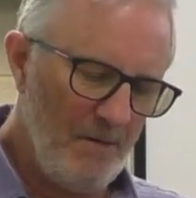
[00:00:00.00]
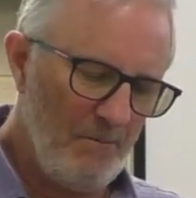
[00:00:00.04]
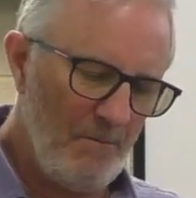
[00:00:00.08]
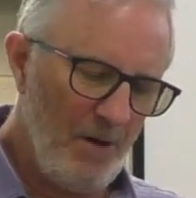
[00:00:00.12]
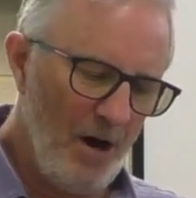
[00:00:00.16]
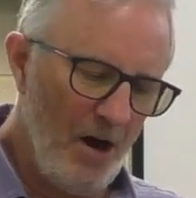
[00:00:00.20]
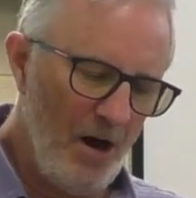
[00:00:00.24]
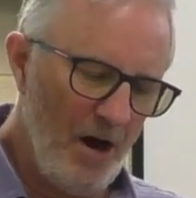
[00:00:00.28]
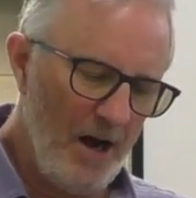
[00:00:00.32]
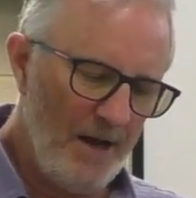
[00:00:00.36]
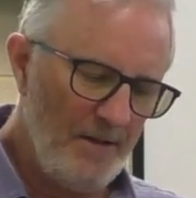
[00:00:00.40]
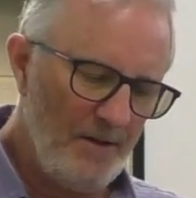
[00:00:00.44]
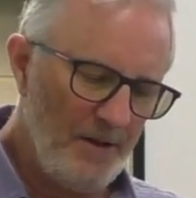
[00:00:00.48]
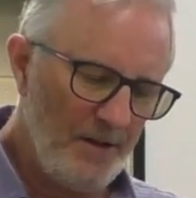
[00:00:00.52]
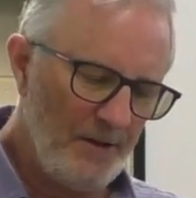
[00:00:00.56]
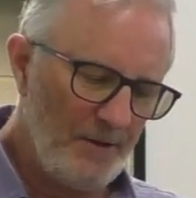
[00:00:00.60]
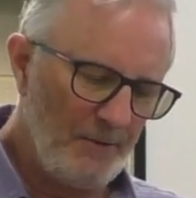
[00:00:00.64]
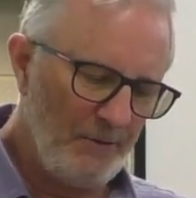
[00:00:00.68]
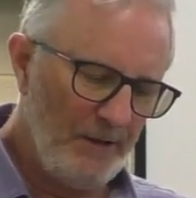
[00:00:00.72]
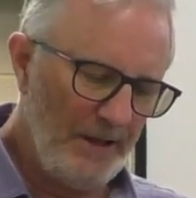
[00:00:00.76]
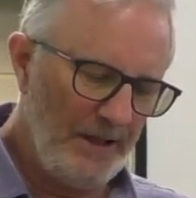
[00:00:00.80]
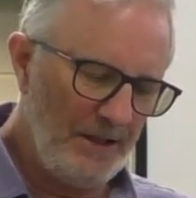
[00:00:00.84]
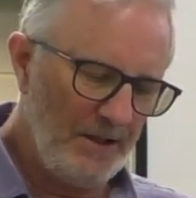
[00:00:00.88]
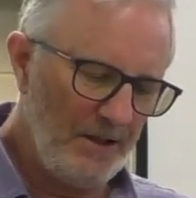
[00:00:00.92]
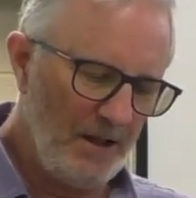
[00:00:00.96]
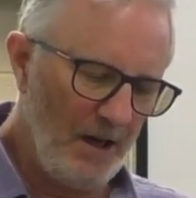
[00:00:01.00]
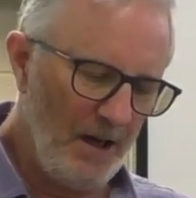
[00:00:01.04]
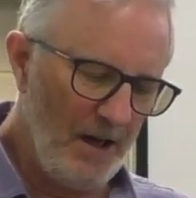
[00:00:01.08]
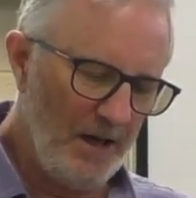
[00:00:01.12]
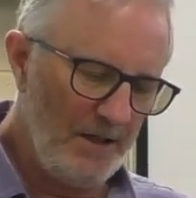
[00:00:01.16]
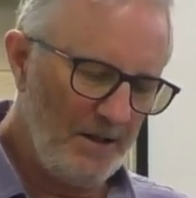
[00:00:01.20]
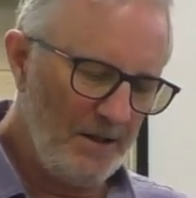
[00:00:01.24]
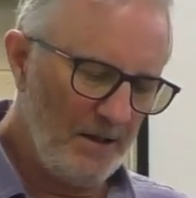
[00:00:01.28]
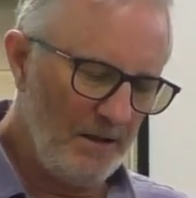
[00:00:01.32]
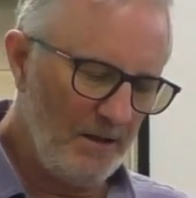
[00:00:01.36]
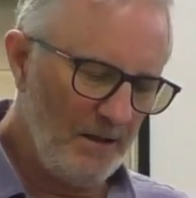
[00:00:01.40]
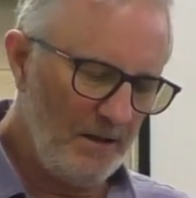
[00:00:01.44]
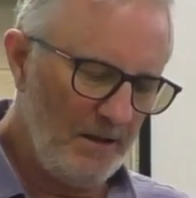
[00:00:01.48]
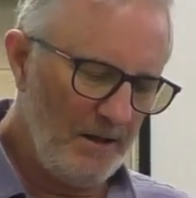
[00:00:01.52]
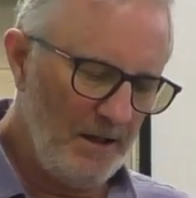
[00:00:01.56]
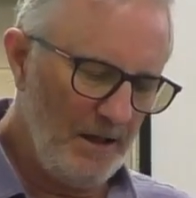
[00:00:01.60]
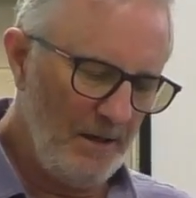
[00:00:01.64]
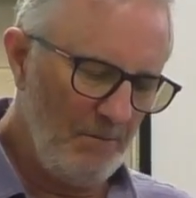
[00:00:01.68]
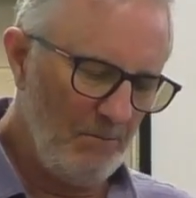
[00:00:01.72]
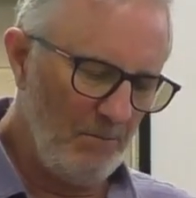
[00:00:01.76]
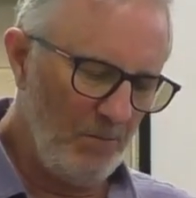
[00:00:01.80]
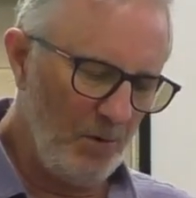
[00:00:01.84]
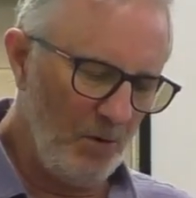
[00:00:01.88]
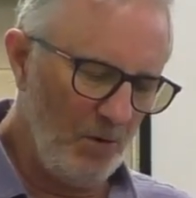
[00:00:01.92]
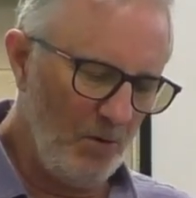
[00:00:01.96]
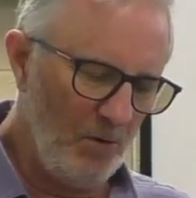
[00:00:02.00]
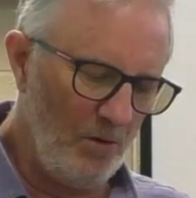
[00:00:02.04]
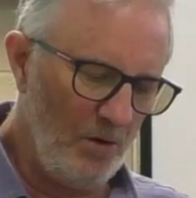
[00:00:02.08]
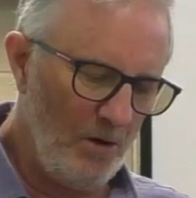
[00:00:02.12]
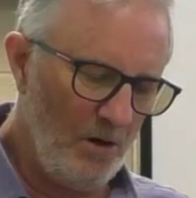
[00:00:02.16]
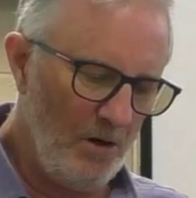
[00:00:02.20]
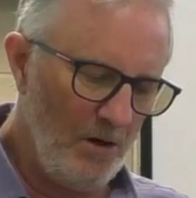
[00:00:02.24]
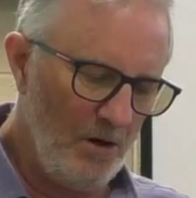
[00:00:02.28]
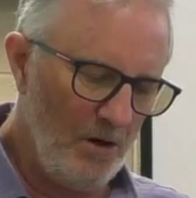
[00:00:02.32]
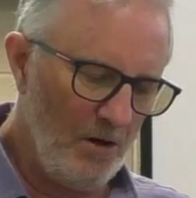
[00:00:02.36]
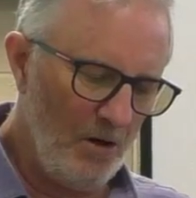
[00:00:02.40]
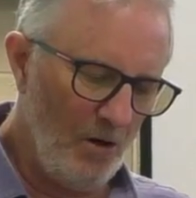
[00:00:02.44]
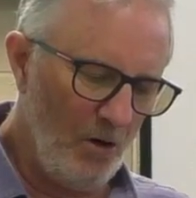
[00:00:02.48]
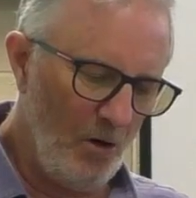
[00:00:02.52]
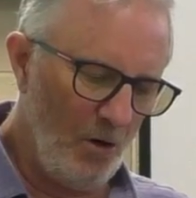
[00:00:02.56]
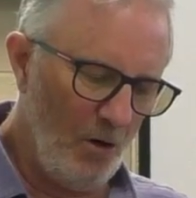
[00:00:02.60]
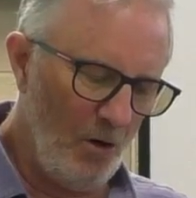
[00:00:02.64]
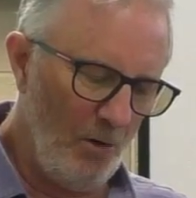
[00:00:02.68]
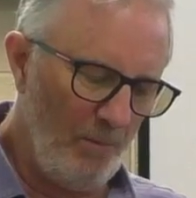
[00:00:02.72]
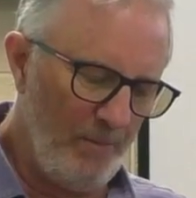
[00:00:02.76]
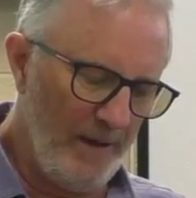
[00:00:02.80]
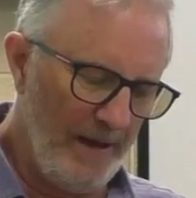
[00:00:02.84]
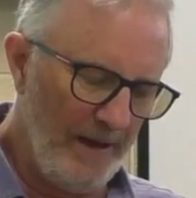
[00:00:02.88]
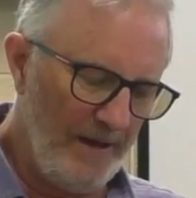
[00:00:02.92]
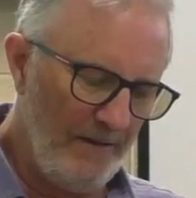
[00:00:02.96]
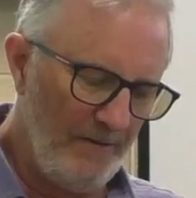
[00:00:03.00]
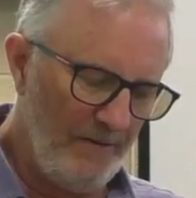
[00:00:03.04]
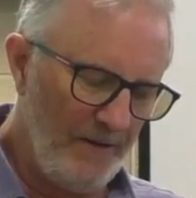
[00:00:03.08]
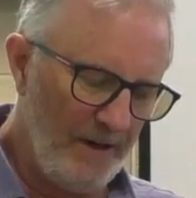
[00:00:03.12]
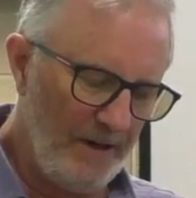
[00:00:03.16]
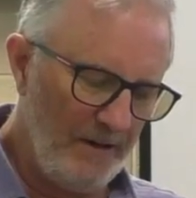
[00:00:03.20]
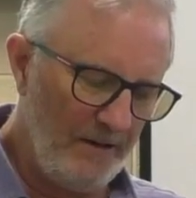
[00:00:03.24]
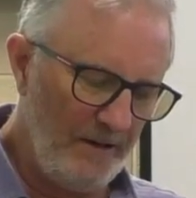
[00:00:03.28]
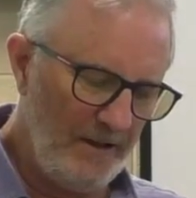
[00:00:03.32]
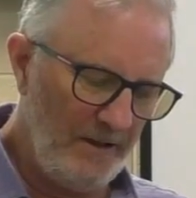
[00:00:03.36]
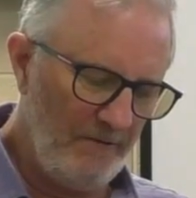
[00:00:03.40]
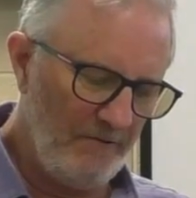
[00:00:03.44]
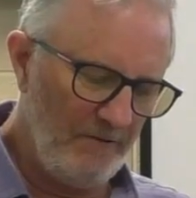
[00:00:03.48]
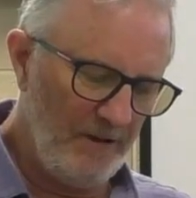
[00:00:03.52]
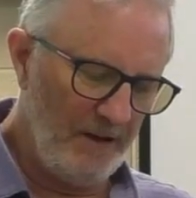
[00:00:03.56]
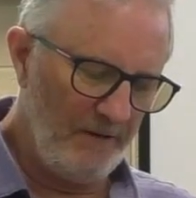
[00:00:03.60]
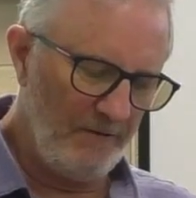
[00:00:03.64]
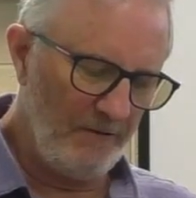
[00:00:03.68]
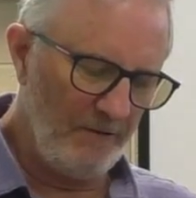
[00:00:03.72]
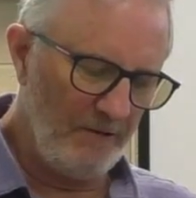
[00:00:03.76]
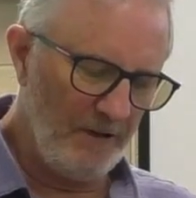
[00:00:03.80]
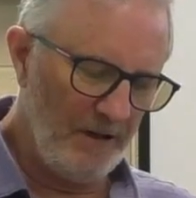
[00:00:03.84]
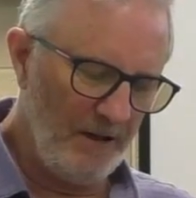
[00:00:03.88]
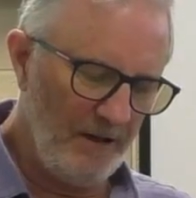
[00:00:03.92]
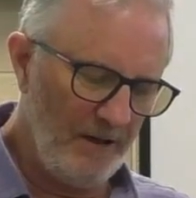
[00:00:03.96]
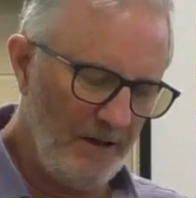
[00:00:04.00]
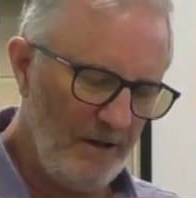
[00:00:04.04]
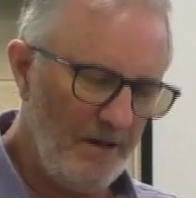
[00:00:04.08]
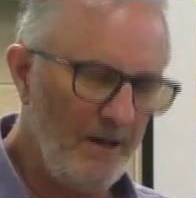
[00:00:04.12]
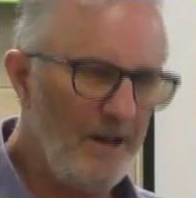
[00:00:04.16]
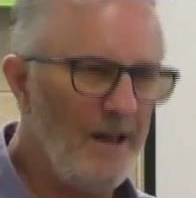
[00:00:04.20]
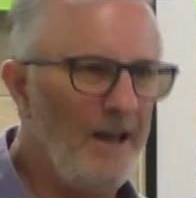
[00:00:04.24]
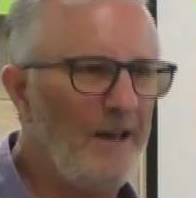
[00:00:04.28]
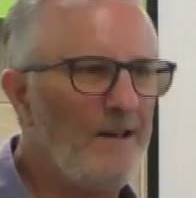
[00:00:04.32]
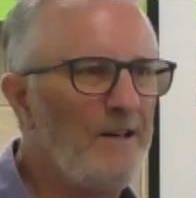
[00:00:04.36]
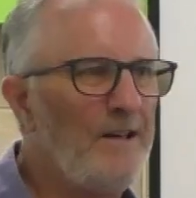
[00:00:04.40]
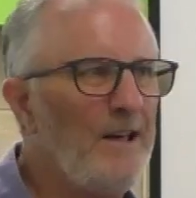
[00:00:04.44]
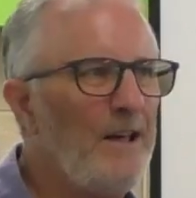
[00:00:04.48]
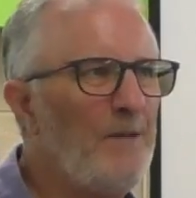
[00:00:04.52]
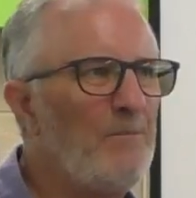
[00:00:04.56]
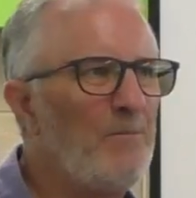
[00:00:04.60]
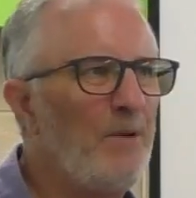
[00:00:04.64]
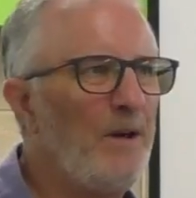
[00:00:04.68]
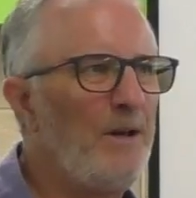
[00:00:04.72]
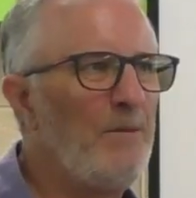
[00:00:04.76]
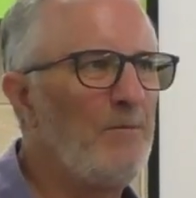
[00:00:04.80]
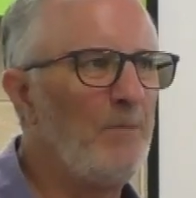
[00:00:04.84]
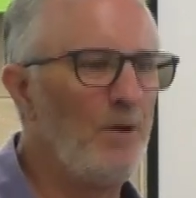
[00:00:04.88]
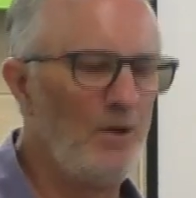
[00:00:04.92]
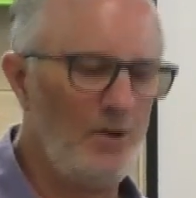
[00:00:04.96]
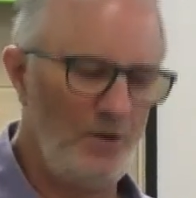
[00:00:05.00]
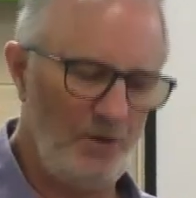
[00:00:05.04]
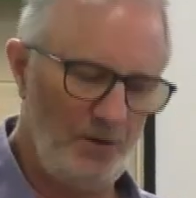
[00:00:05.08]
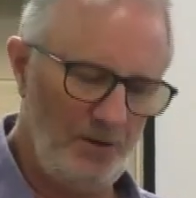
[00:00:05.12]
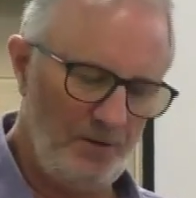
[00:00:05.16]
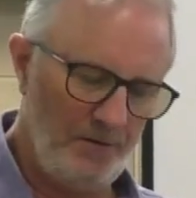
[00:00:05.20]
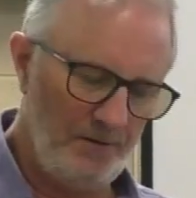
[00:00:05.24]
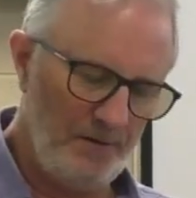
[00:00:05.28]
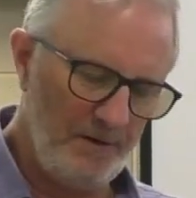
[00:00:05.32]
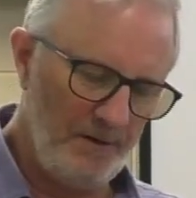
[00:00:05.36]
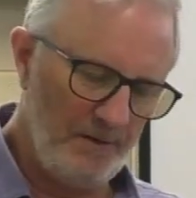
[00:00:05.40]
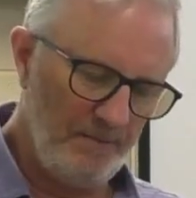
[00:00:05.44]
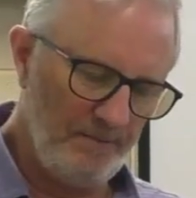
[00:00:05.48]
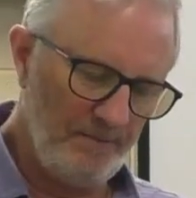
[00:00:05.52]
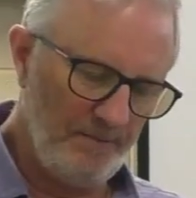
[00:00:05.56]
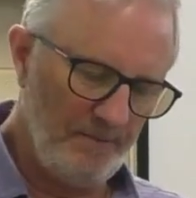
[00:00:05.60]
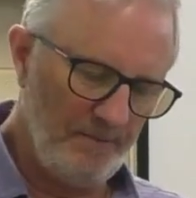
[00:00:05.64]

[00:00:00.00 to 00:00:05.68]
behind the three sides of the temple, all being very reverent and deeply moved.